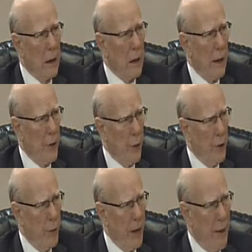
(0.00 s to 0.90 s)
I
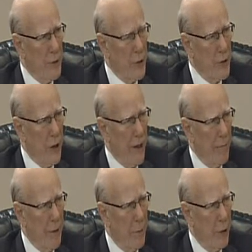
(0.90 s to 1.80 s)
noted when I was a staff
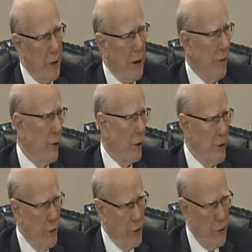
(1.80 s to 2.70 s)
member, and Keith
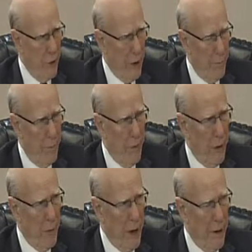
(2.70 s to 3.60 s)
always used to do that
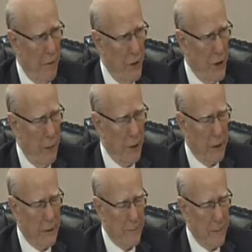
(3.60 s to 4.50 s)
about every summer,
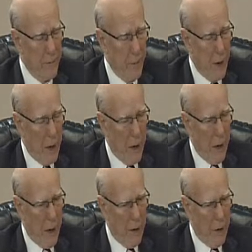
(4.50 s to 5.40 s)

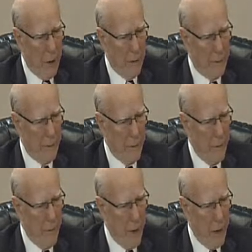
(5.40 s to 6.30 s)
and
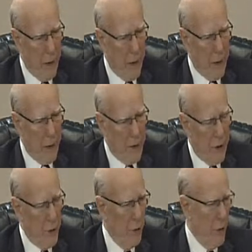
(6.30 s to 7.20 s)
so I
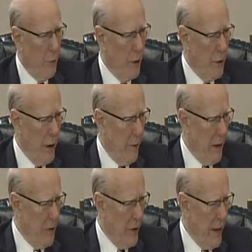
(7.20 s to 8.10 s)
told him one time,
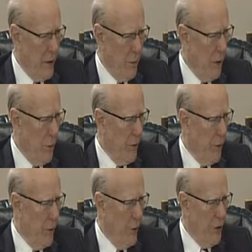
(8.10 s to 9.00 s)
I said, I don't know why we're
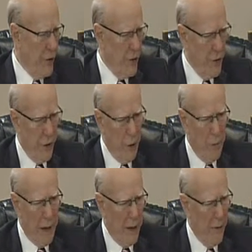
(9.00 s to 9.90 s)
doing this, because they go
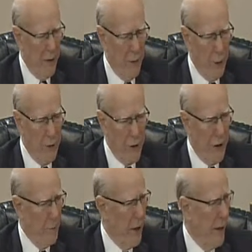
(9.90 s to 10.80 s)
back and they vote the
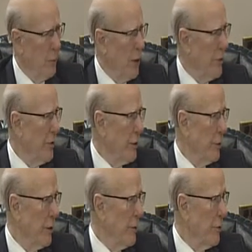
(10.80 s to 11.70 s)
same damn way that they were
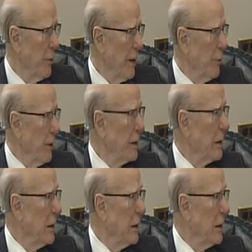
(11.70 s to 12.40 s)
going to do anyway.